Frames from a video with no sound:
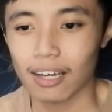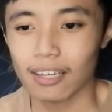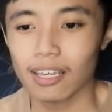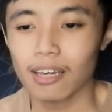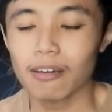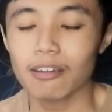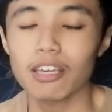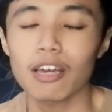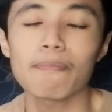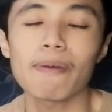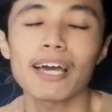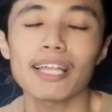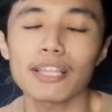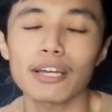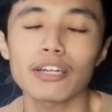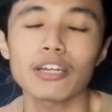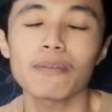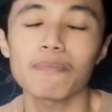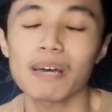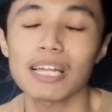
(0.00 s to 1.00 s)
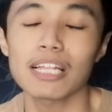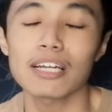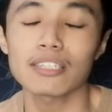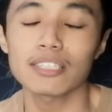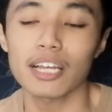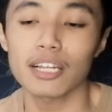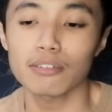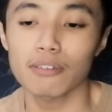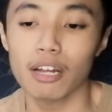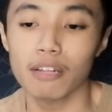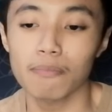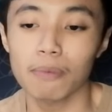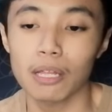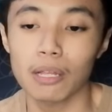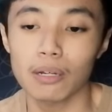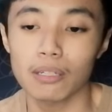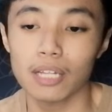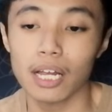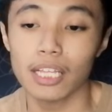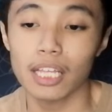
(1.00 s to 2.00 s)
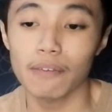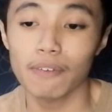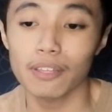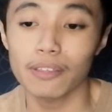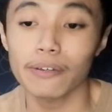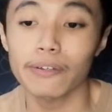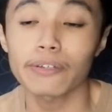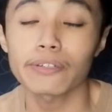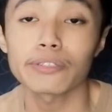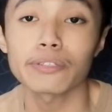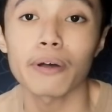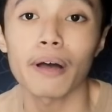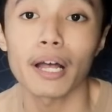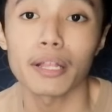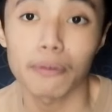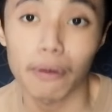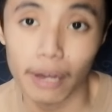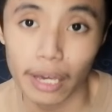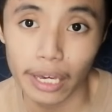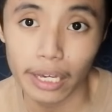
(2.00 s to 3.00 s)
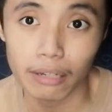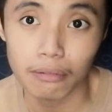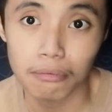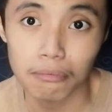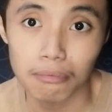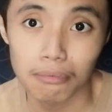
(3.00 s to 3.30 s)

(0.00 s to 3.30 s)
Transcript: You better send that Willot back even though you're so annoying.